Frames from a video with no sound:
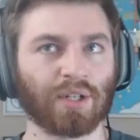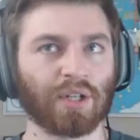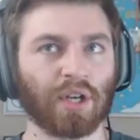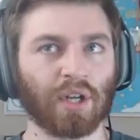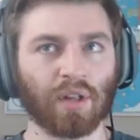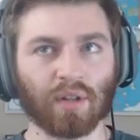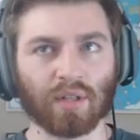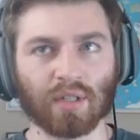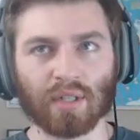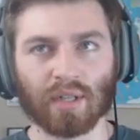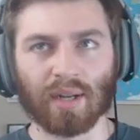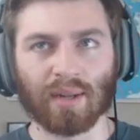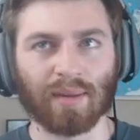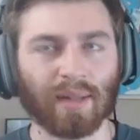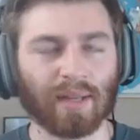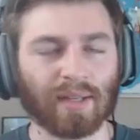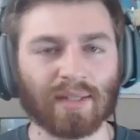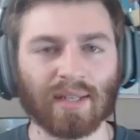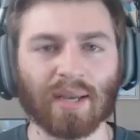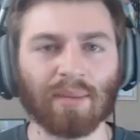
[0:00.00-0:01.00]
Challenge and I,
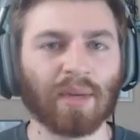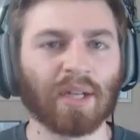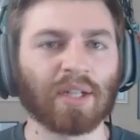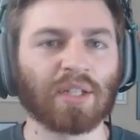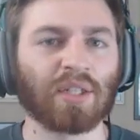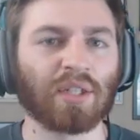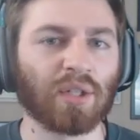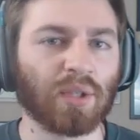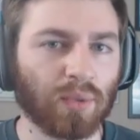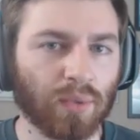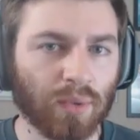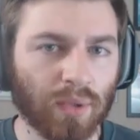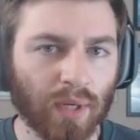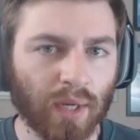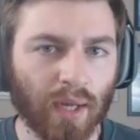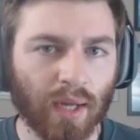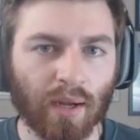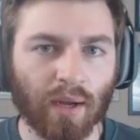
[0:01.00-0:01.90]
like, say I'm like two,